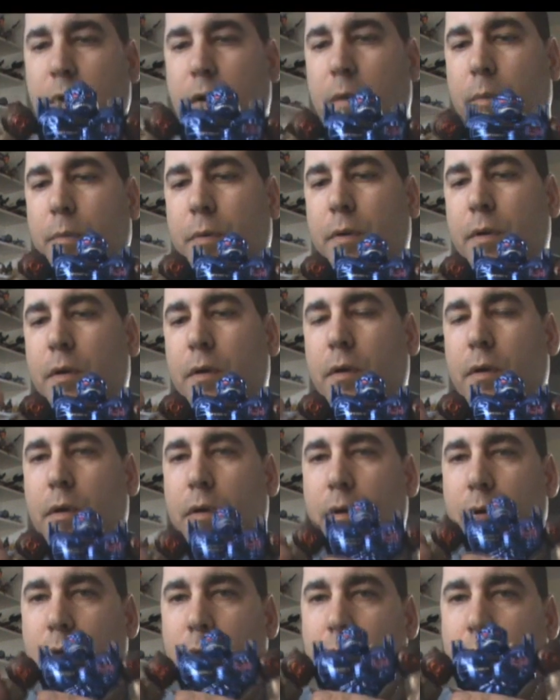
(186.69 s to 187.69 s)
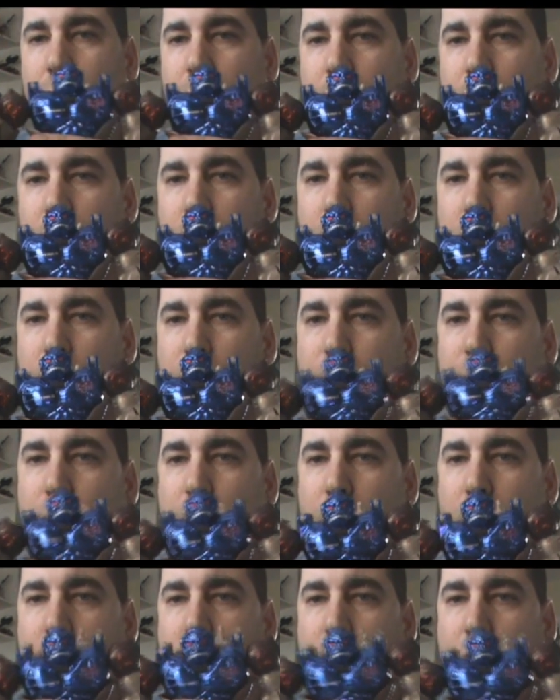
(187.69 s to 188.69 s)
up the
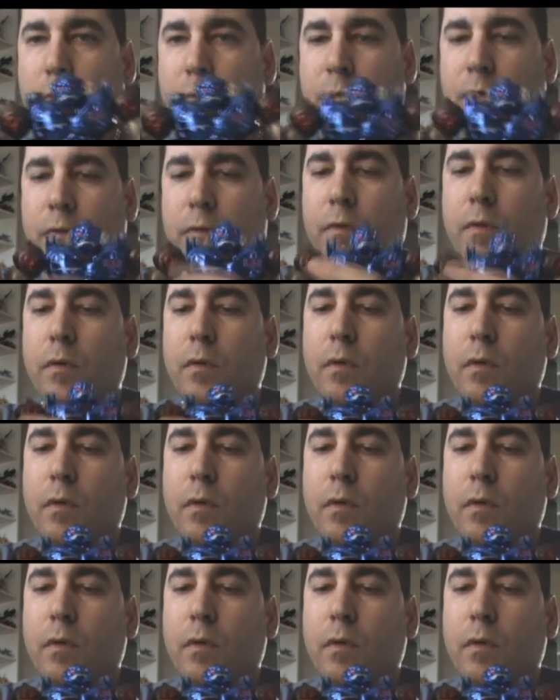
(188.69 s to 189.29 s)
forearms,